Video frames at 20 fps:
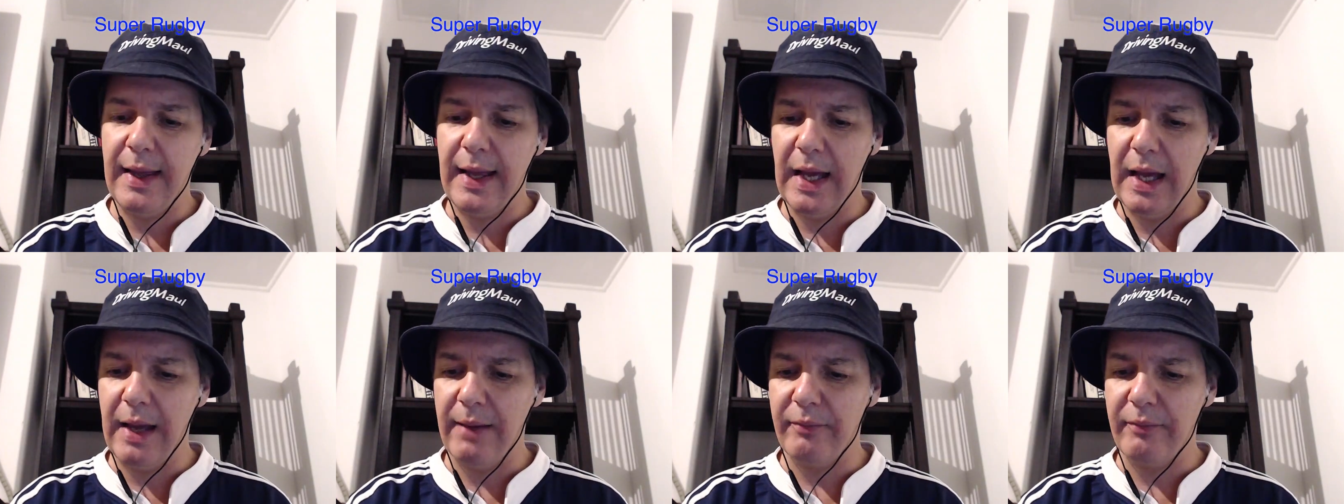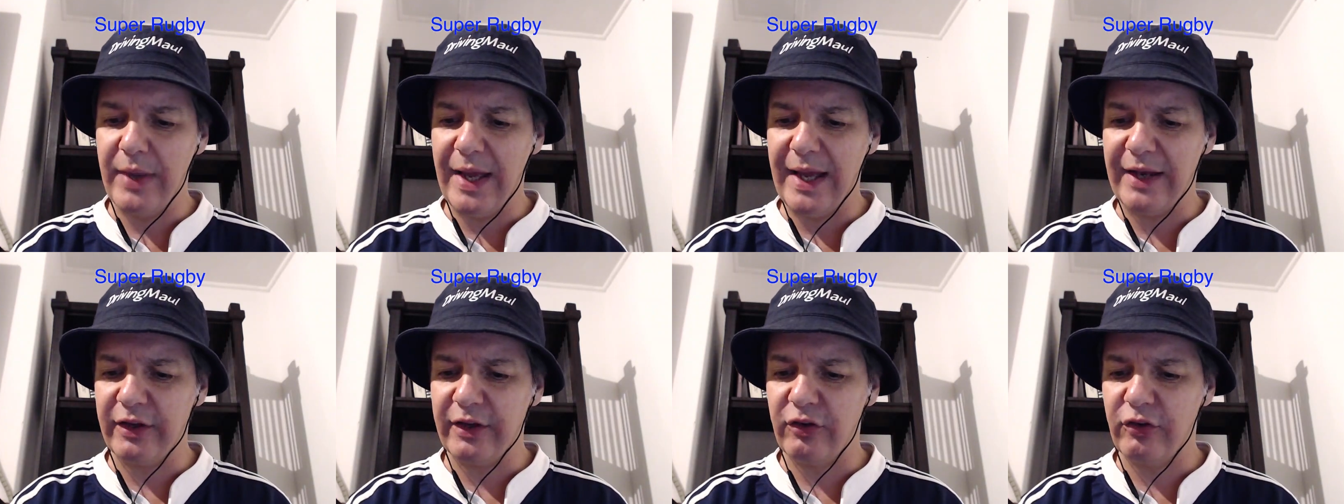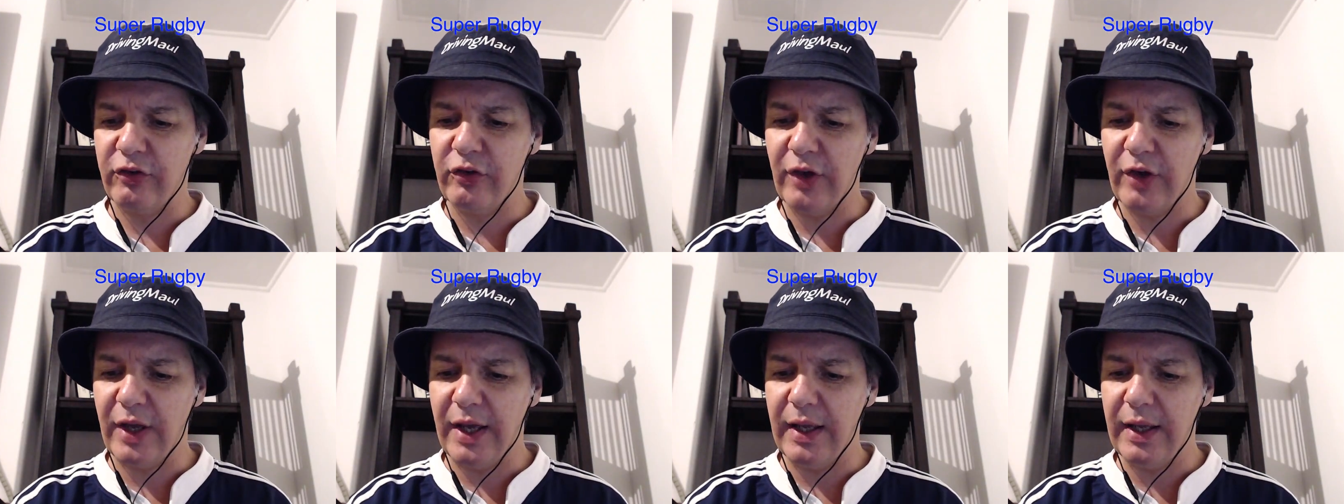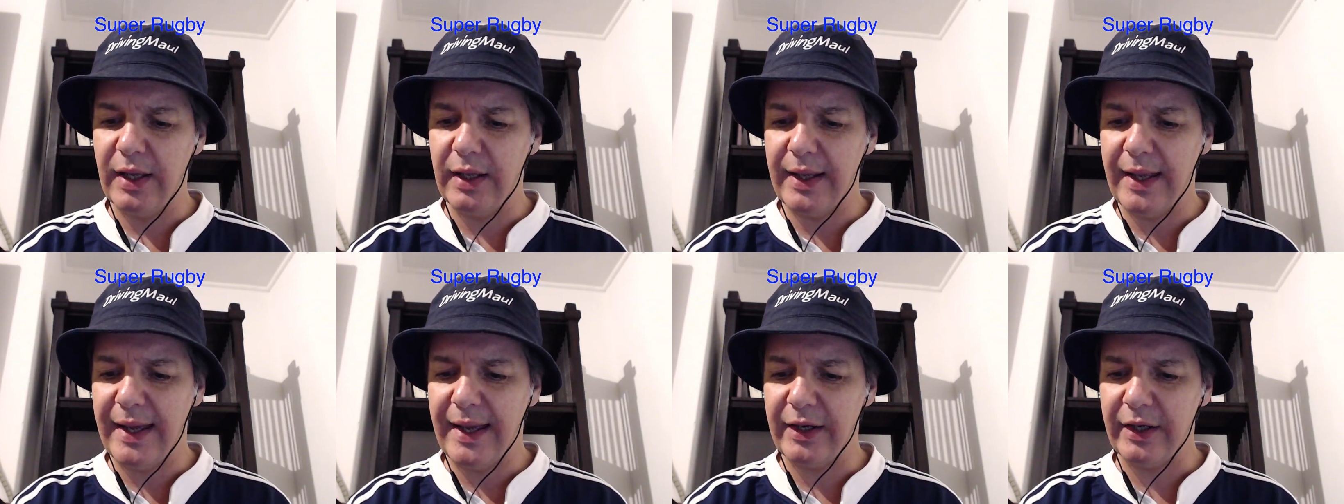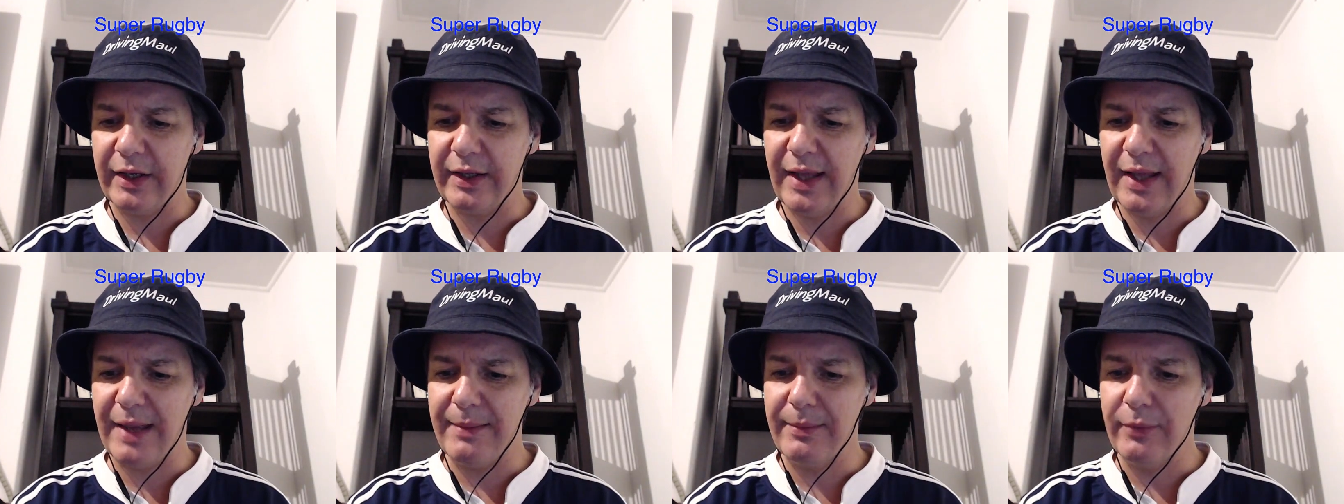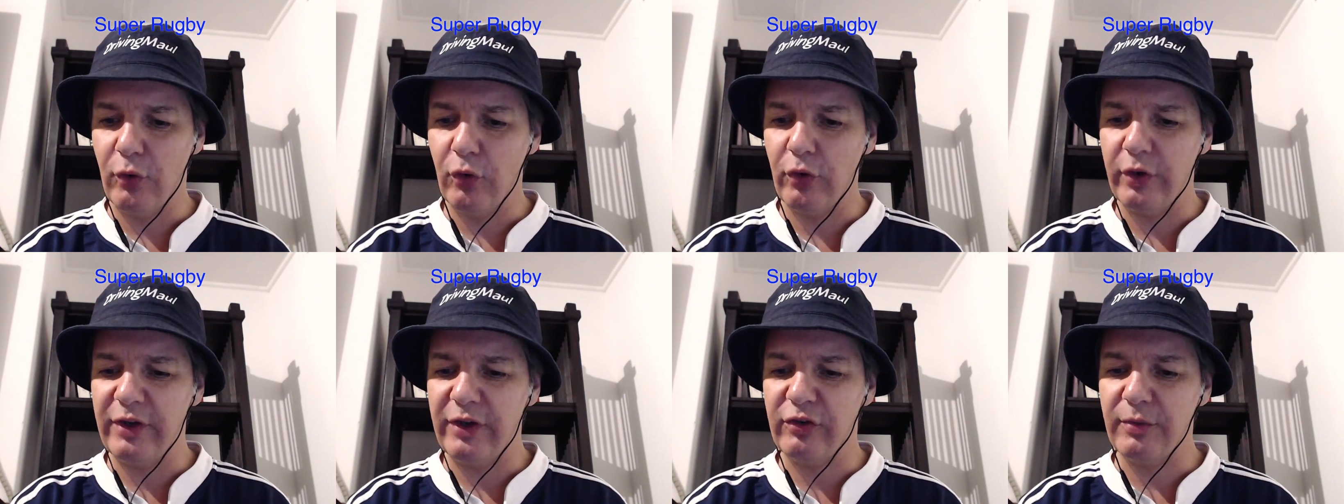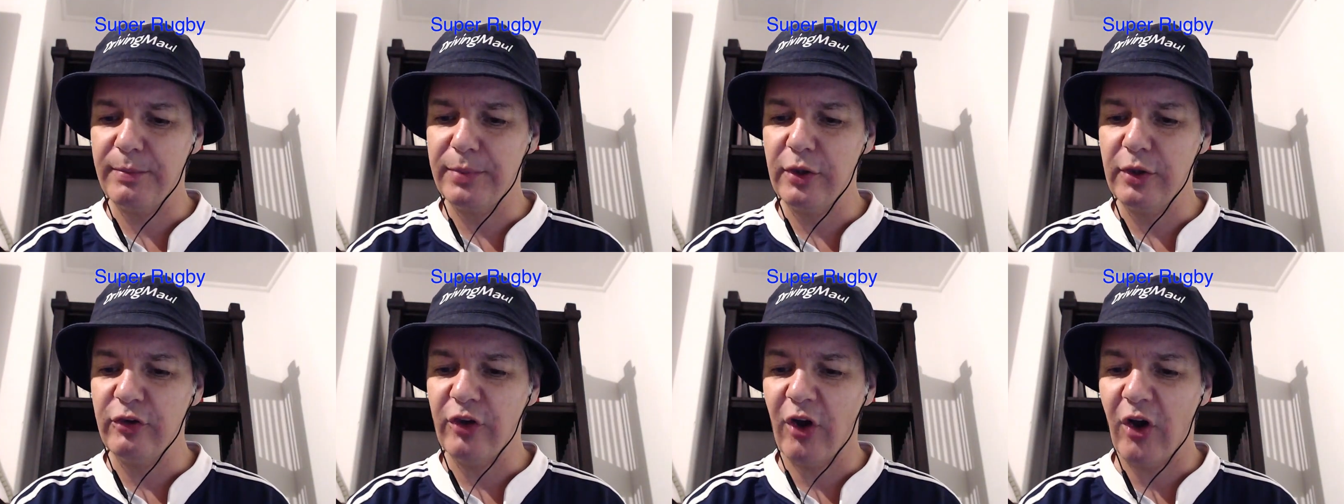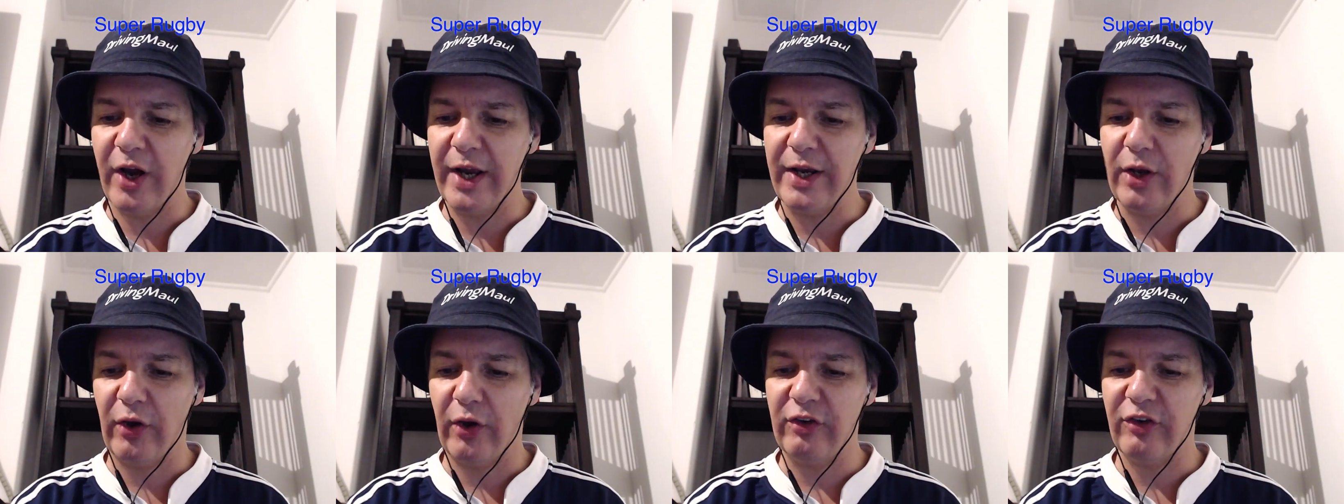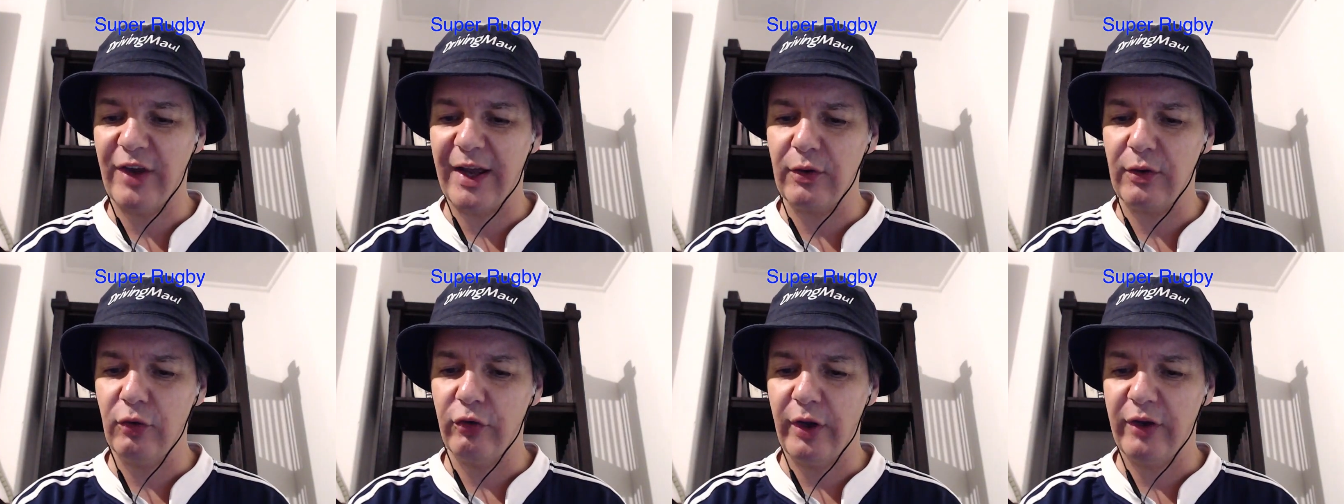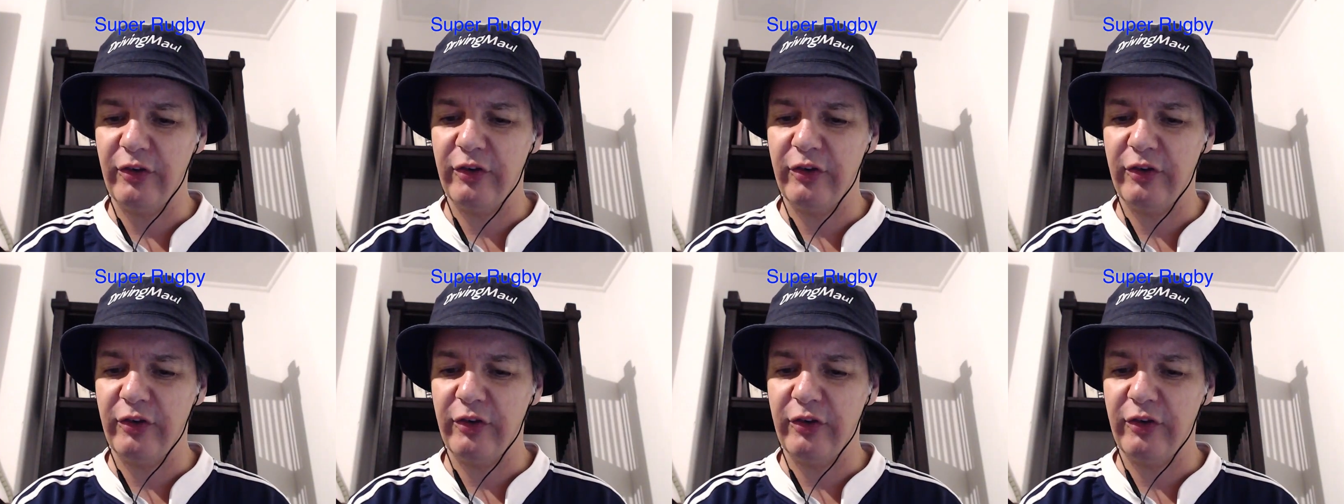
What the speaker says: Had a game, or at least a Blues high 9 tackles.